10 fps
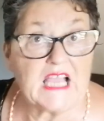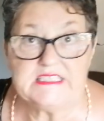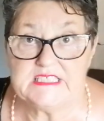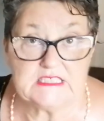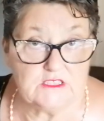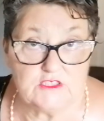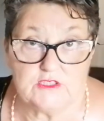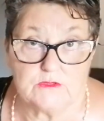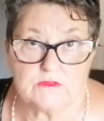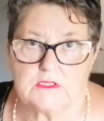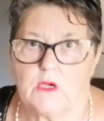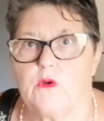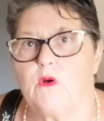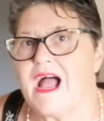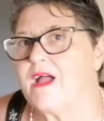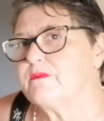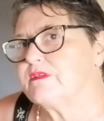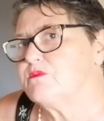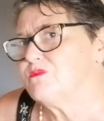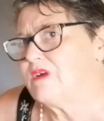I didn't do. So I
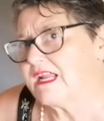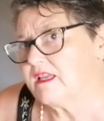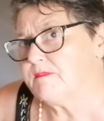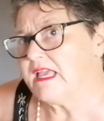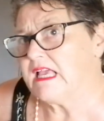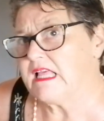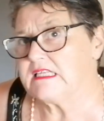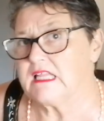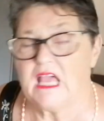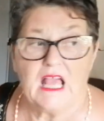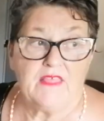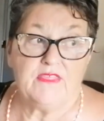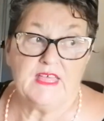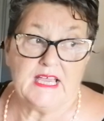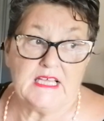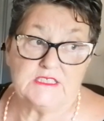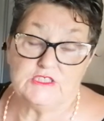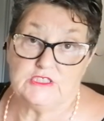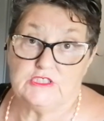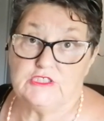would recommend that
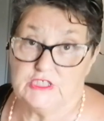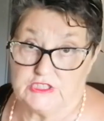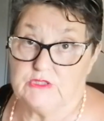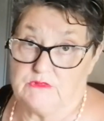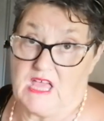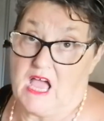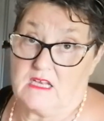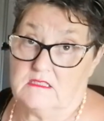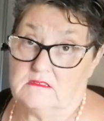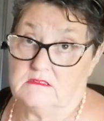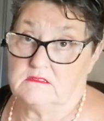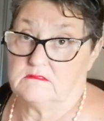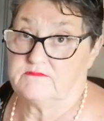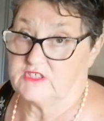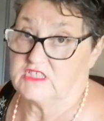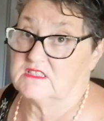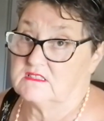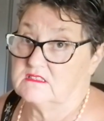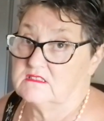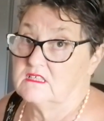you do that first,
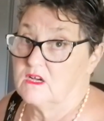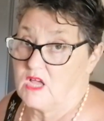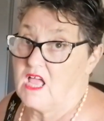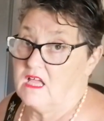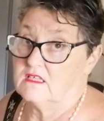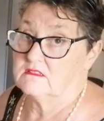okay?